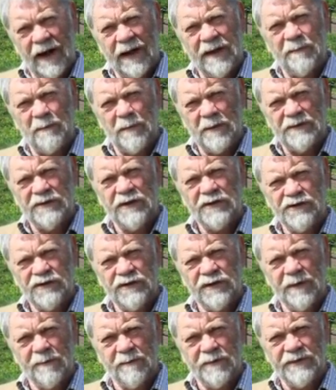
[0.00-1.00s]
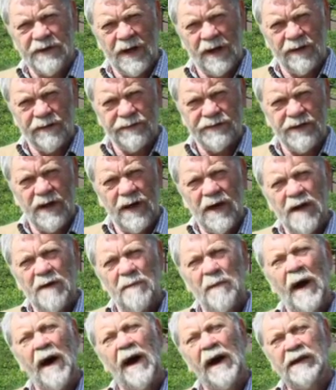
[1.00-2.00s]
and position themselves
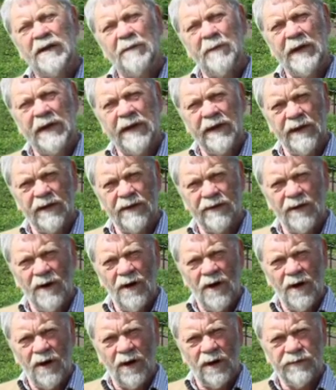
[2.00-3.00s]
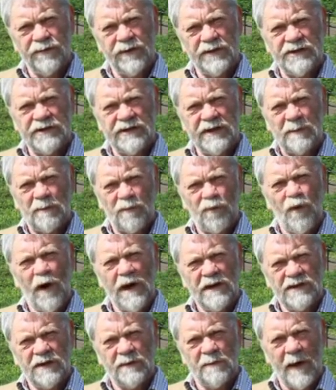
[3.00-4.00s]
behind me here on the steep
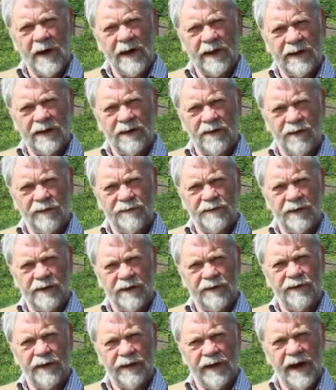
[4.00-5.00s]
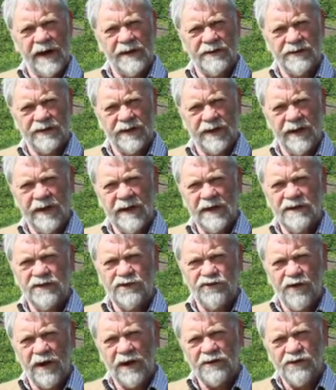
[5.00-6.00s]
west bank of the River Esk
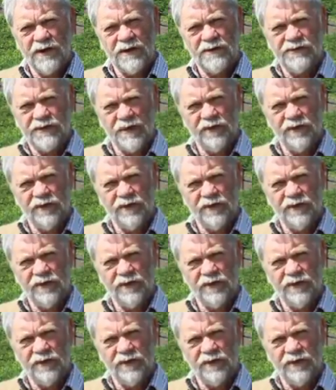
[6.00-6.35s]
stretching